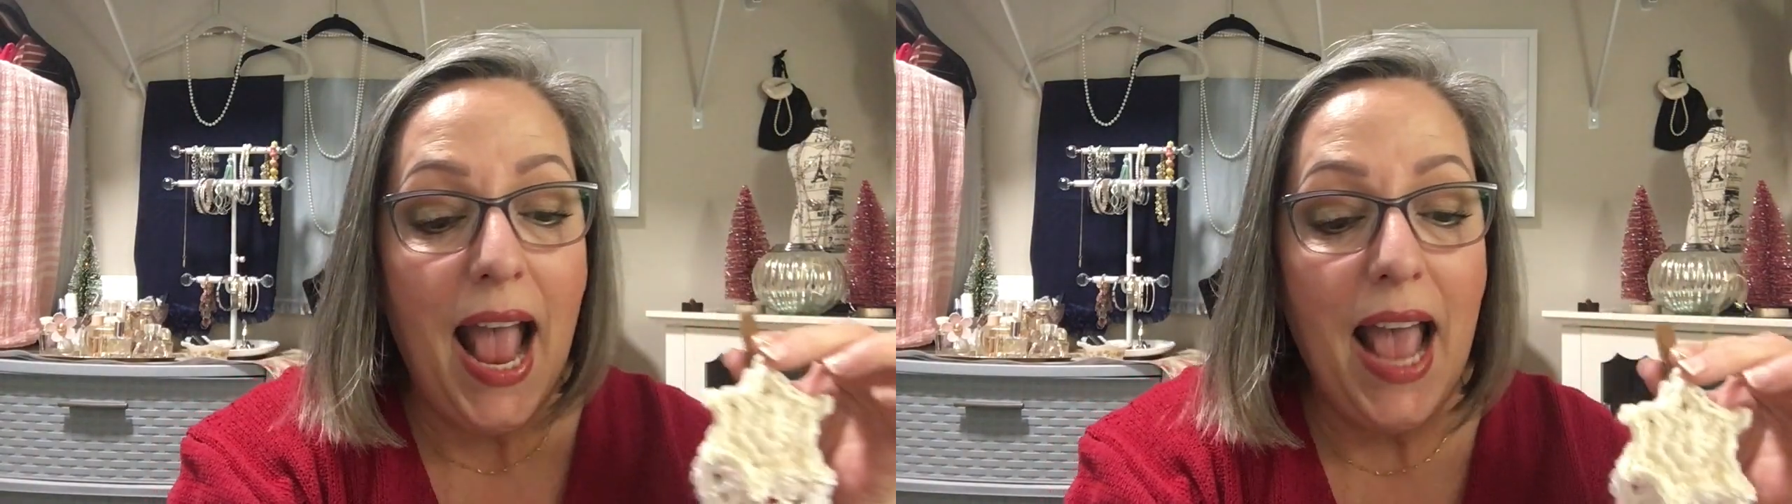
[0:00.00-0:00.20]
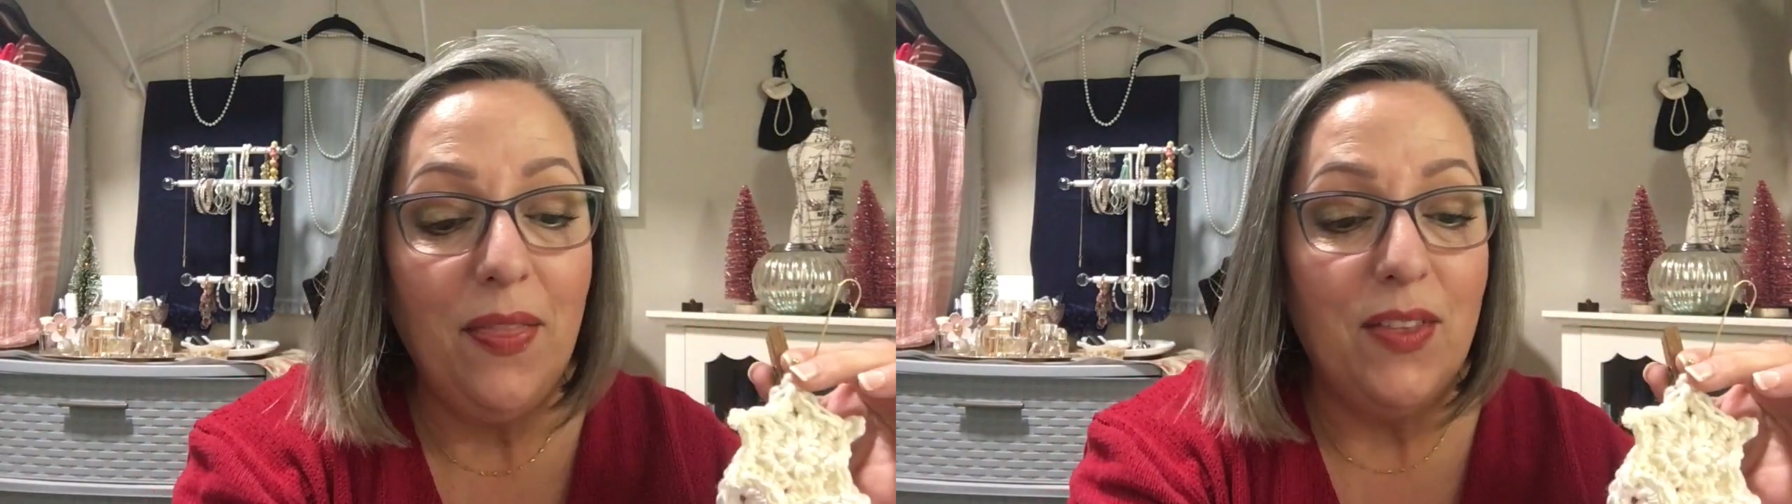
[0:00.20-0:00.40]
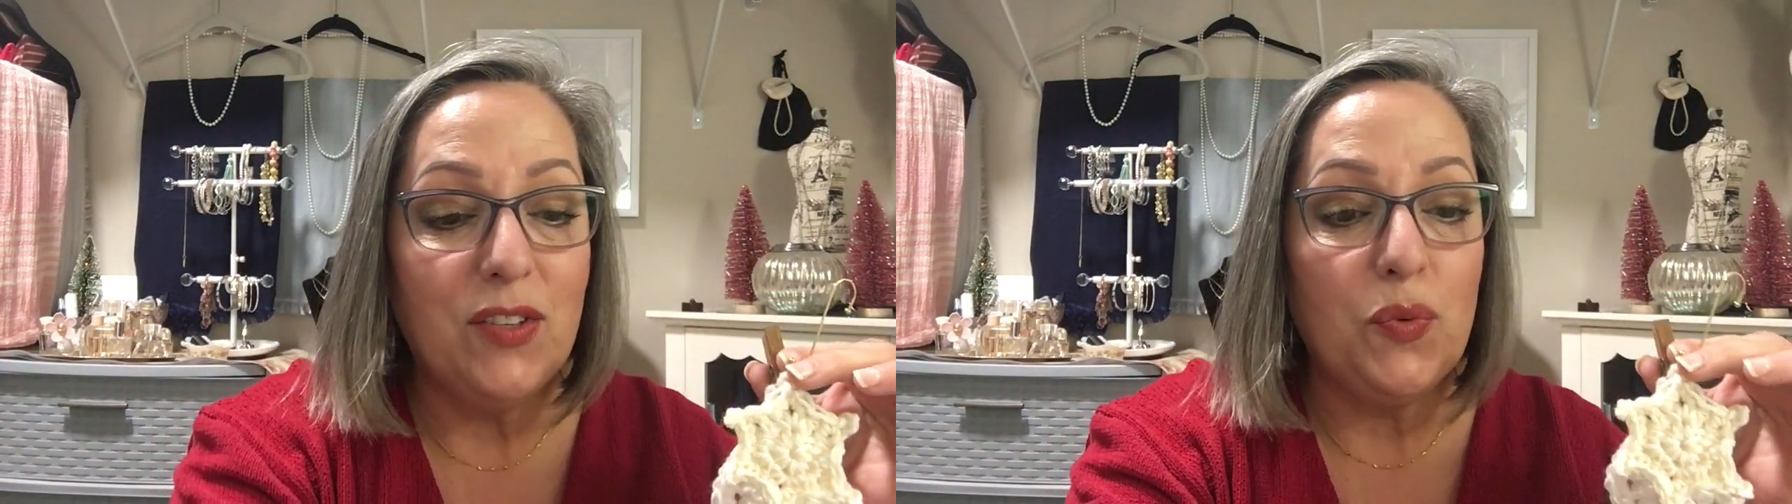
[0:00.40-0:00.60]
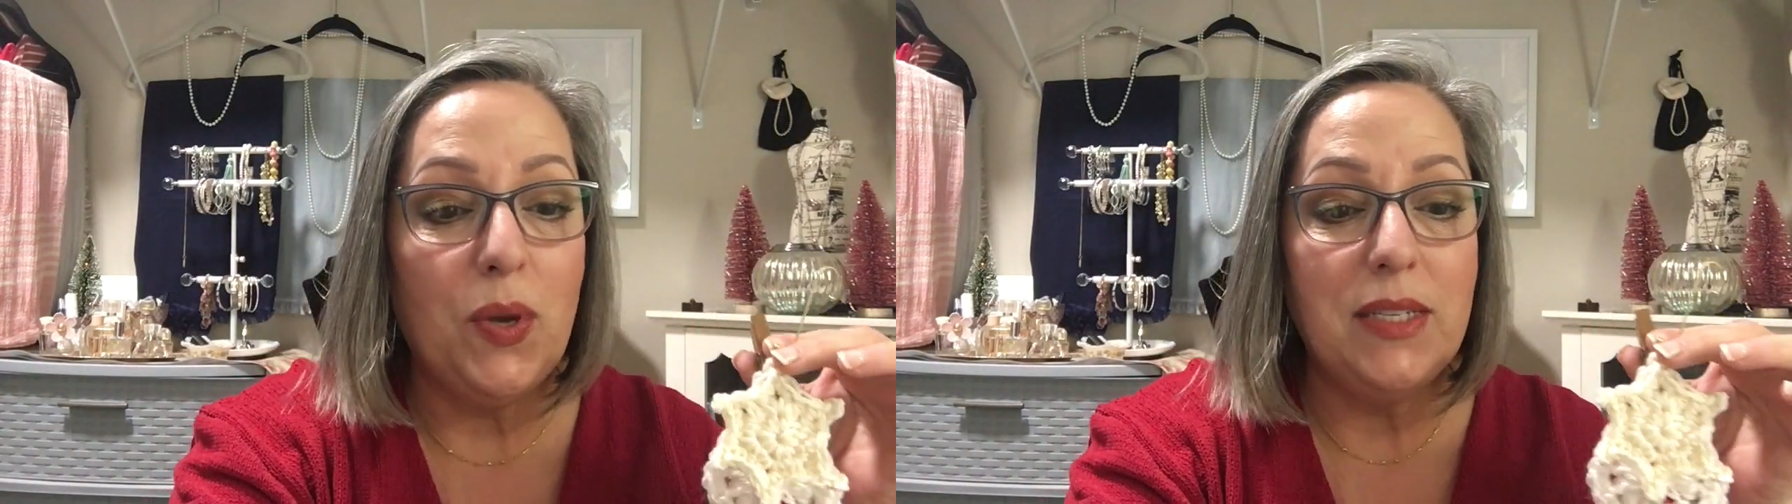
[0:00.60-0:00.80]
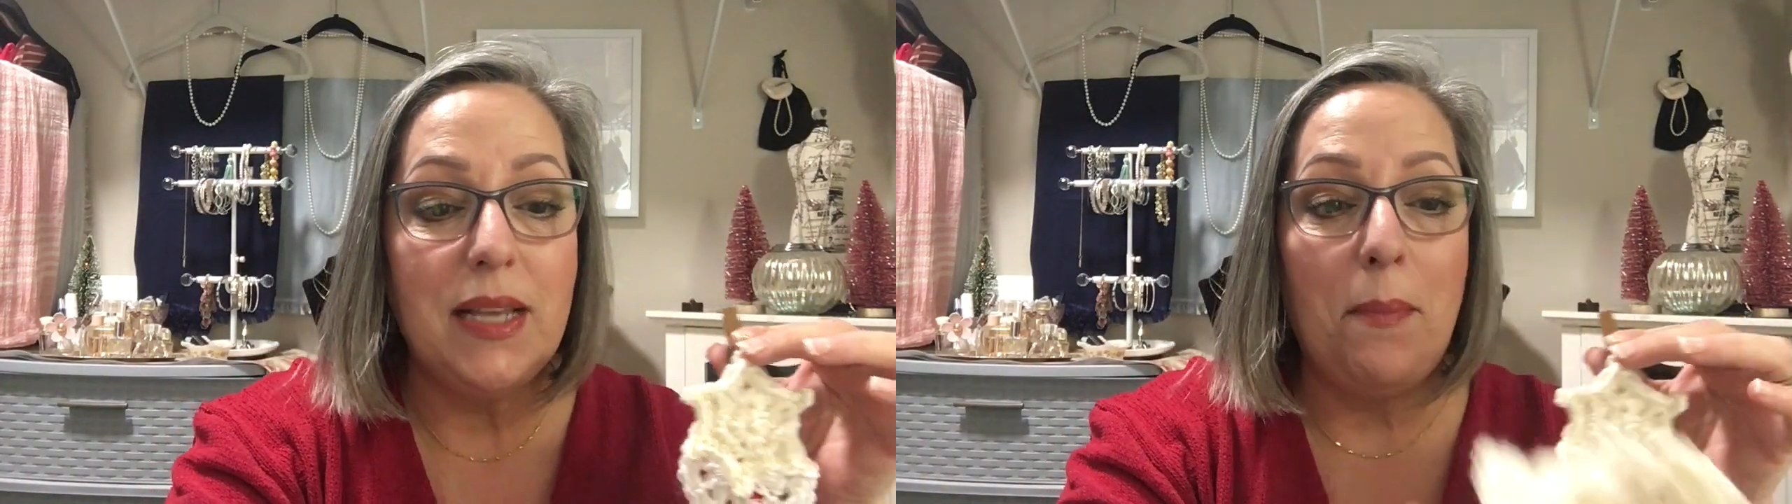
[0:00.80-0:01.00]
and this
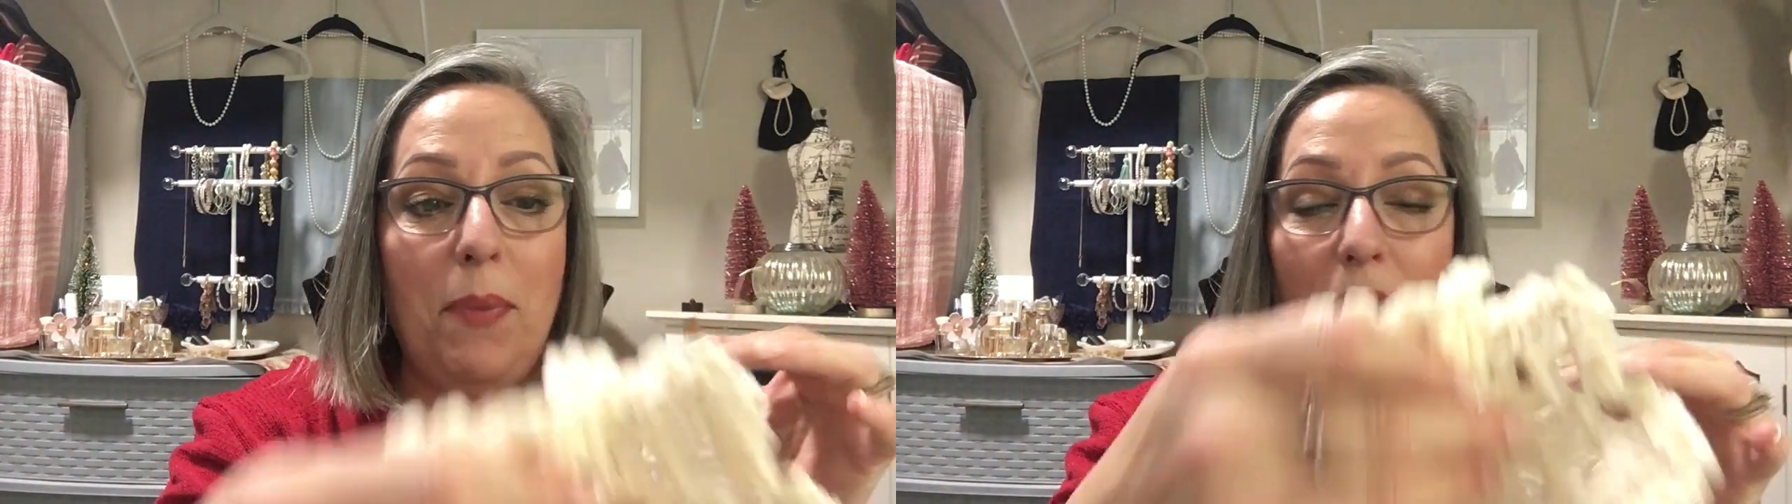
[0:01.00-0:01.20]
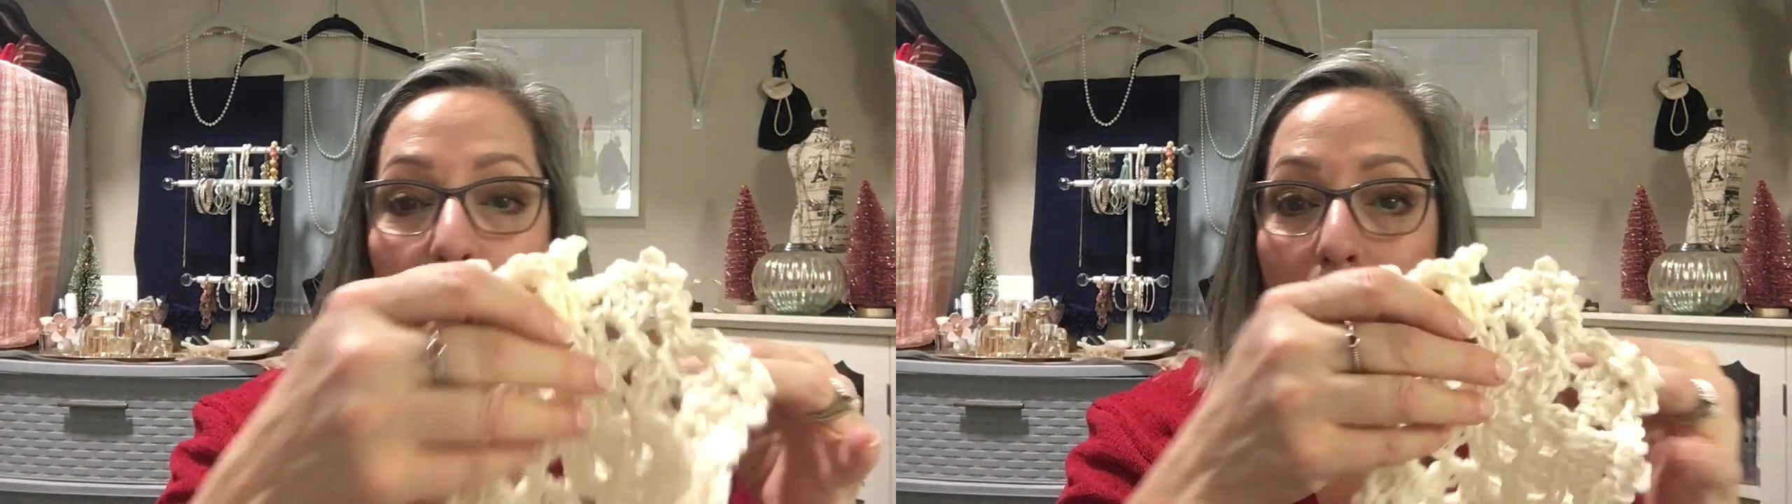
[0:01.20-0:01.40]
was a bigger